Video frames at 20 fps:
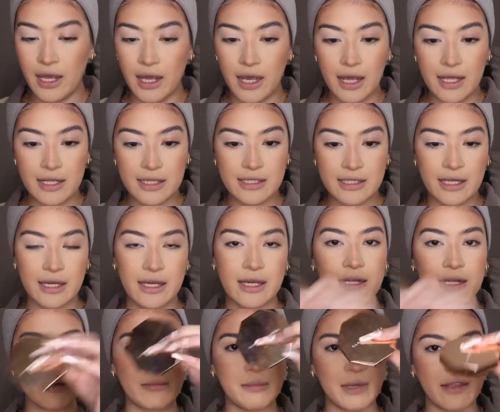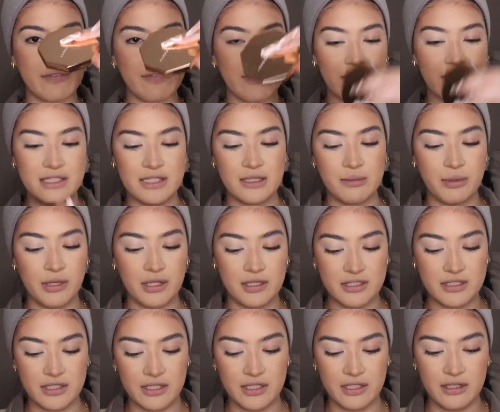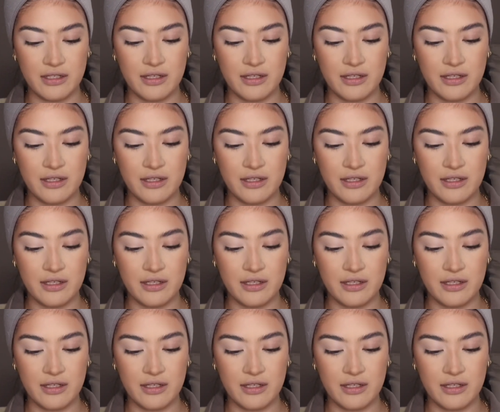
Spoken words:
and then my Fenty bronzer,